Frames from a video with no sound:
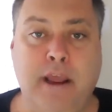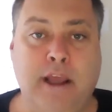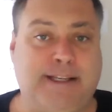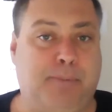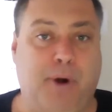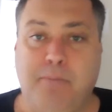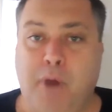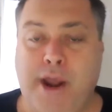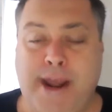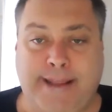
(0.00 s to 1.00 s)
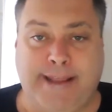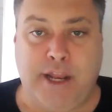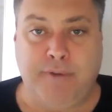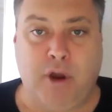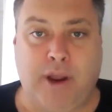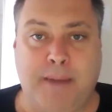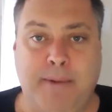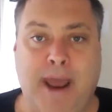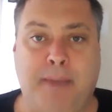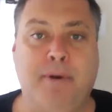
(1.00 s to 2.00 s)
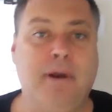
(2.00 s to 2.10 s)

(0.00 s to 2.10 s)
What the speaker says: to promote anything you've got coming up,